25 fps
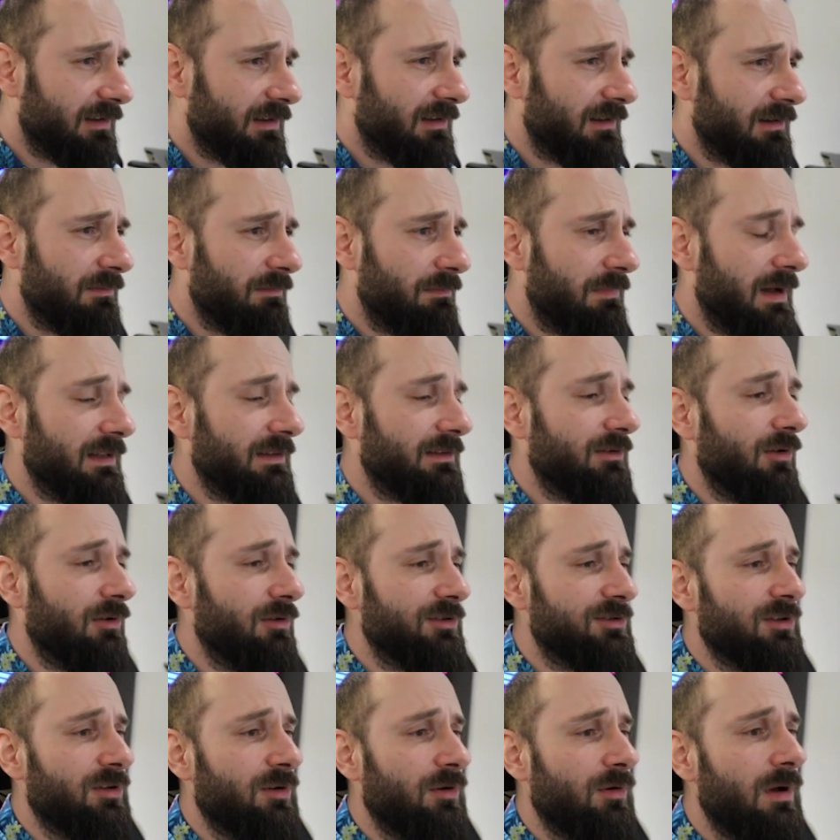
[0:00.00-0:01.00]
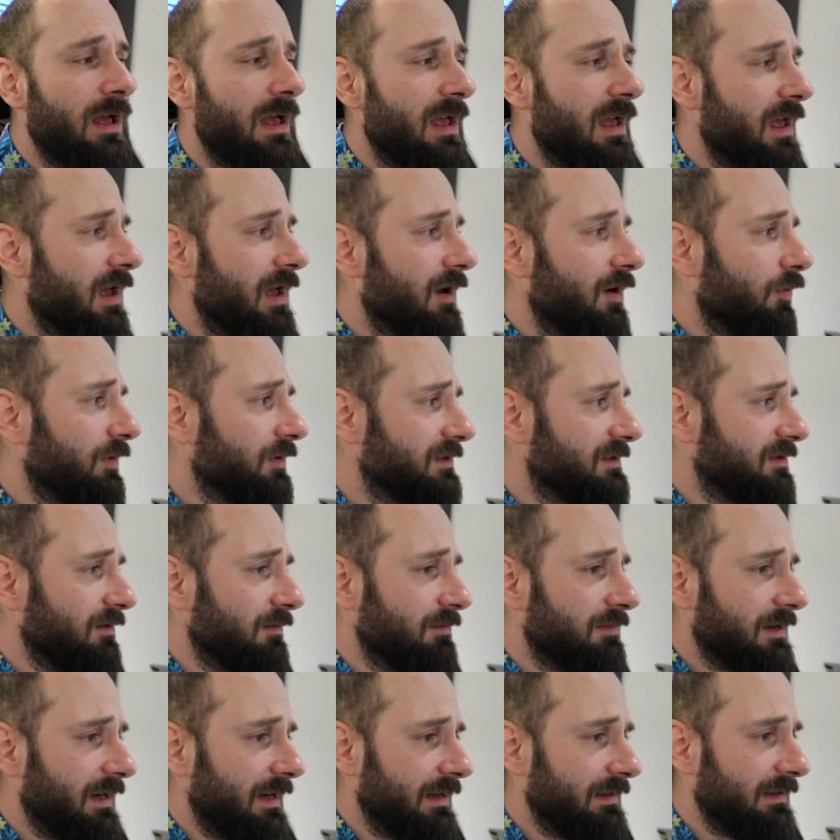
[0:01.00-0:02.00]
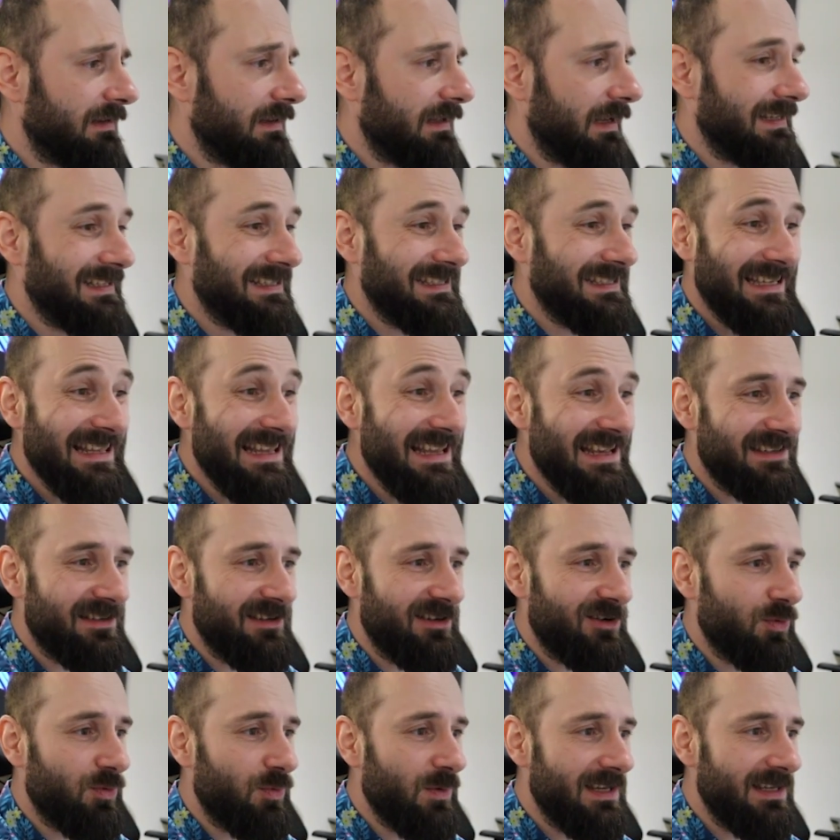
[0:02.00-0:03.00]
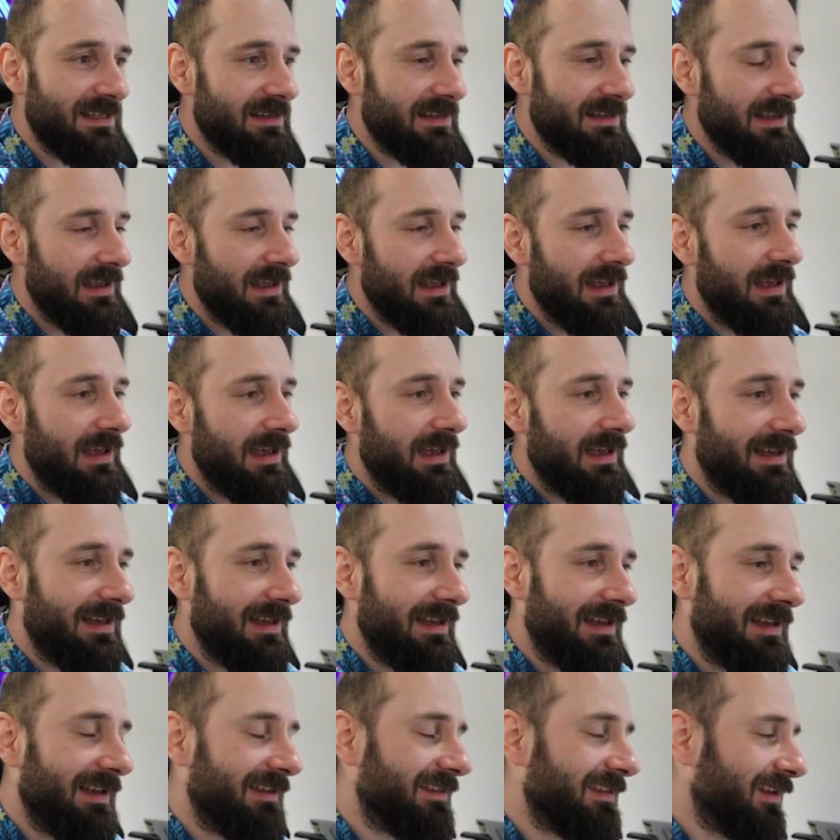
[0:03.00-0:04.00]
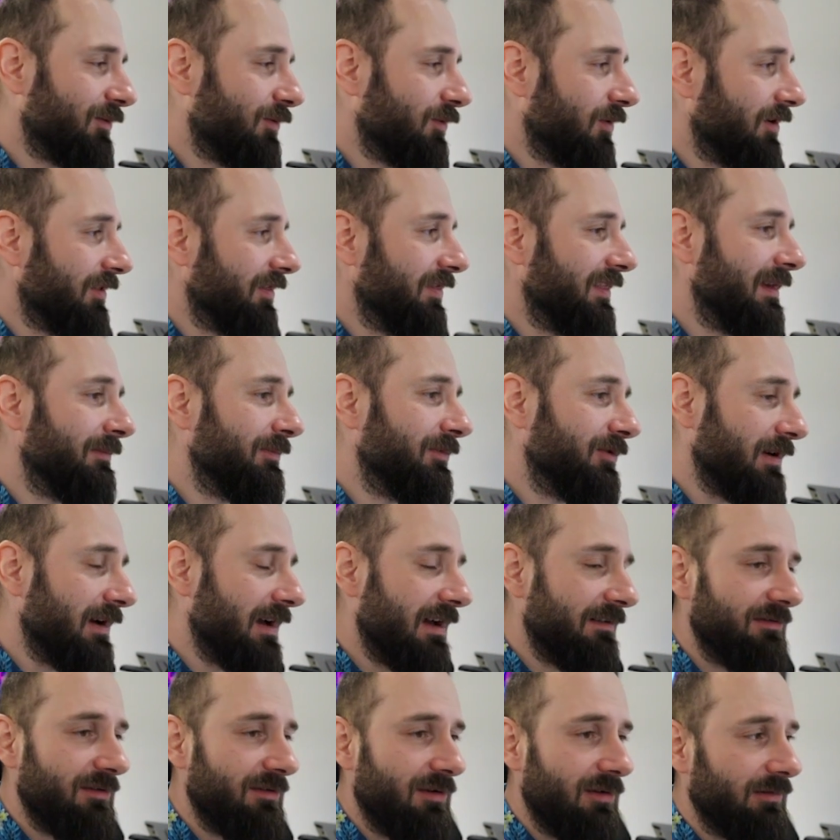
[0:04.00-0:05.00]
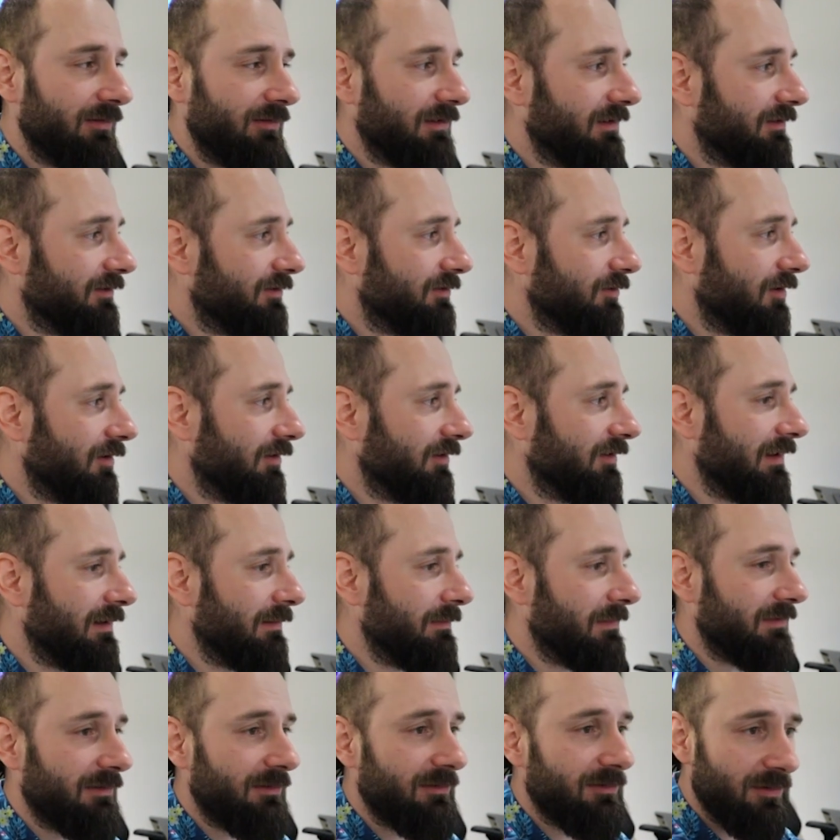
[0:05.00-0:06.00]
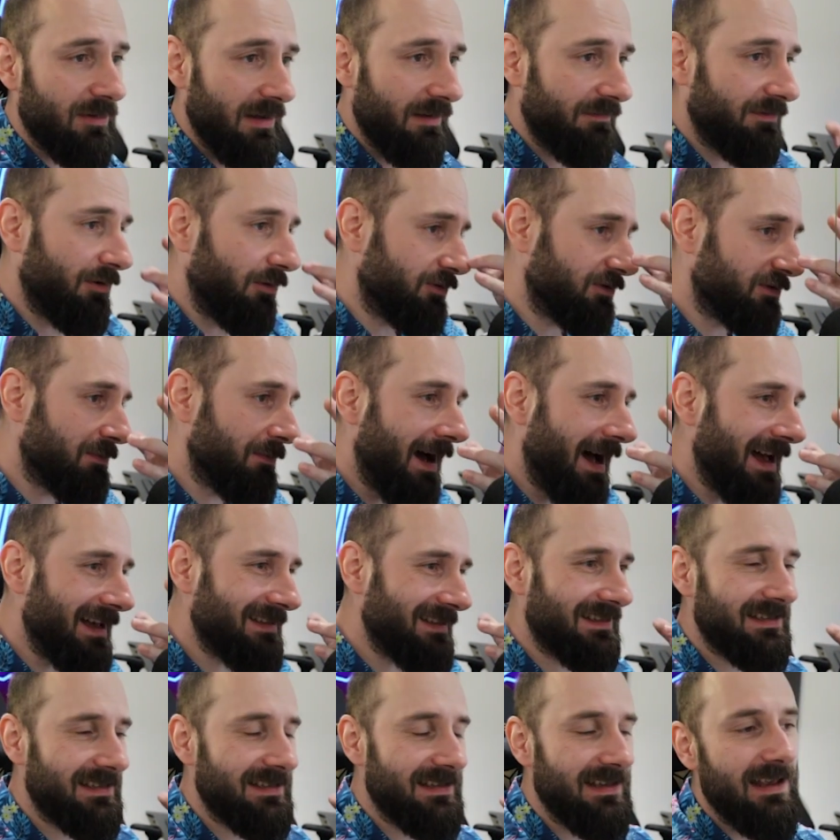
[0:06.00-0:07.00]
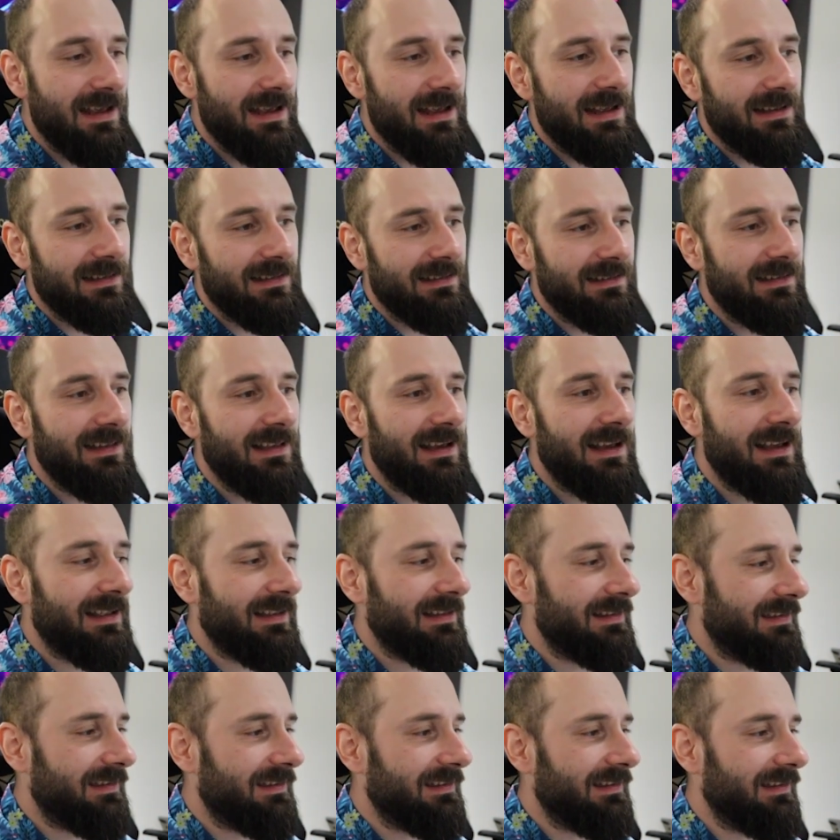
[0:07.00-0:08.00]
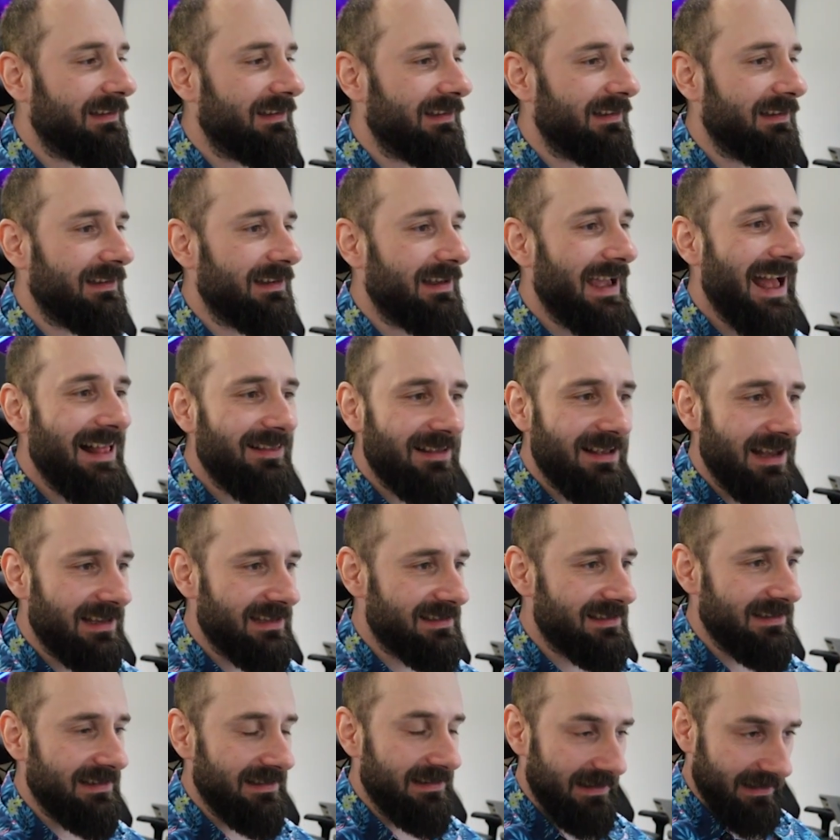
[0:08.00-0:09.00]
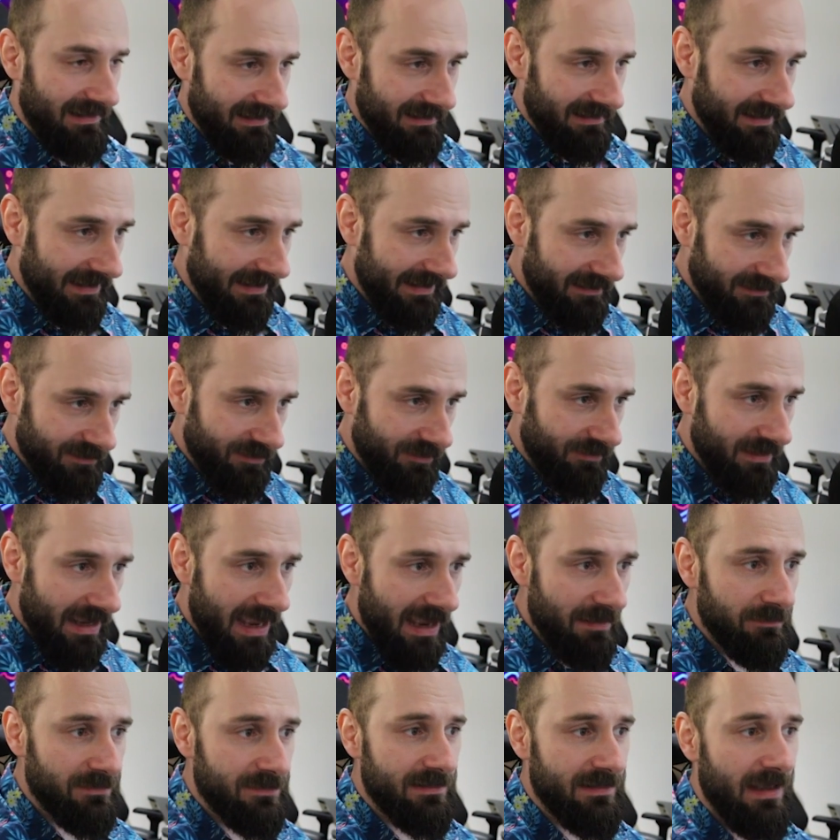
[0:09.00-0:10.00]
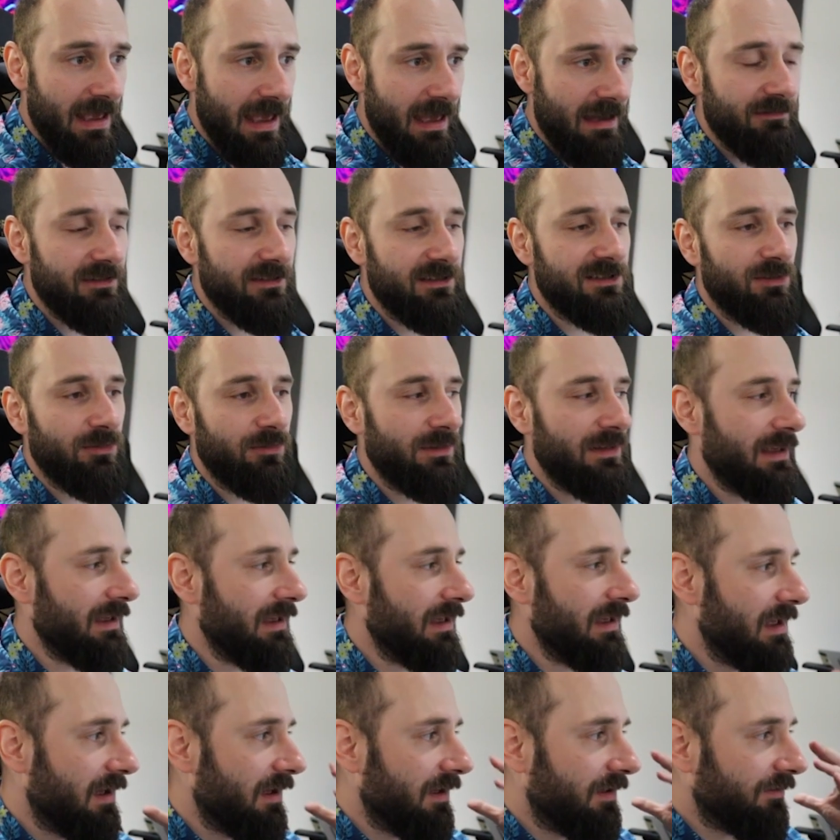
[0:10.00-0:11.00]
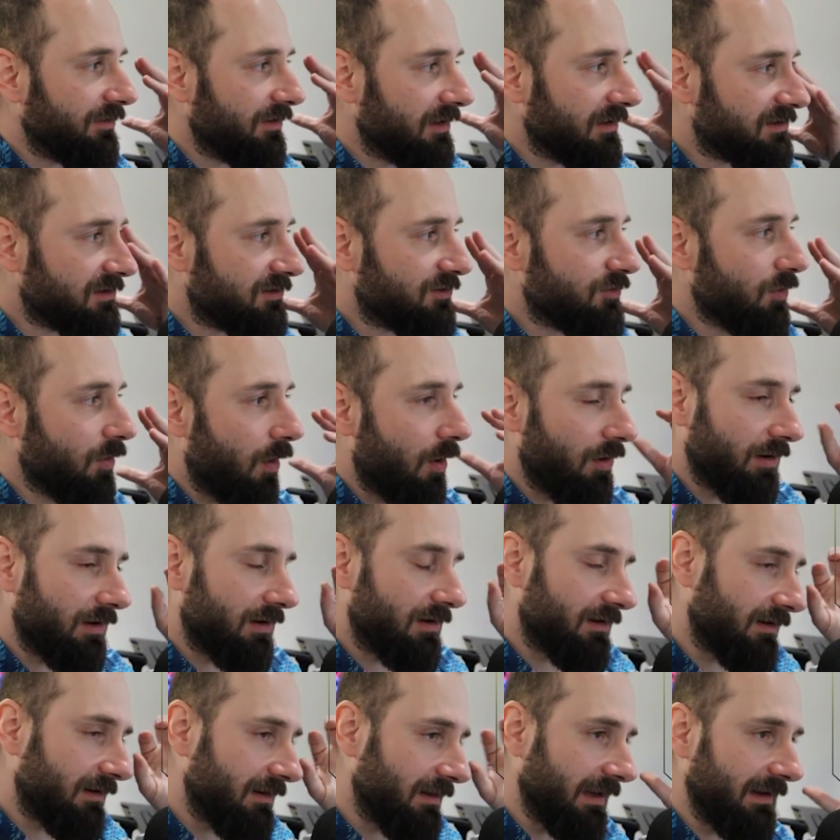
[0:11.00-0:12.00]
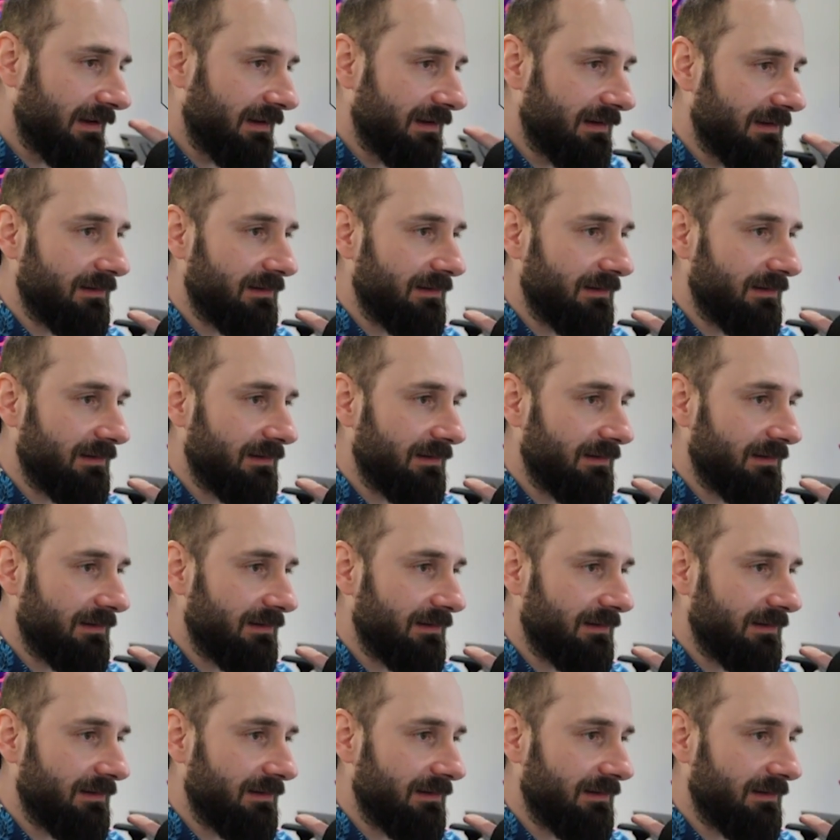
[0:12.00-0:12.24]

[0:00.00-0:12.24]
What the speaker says: but also with some kind like sinister twist. And I want them to have those masks that Helgas in the Killzone games have it. So the strong like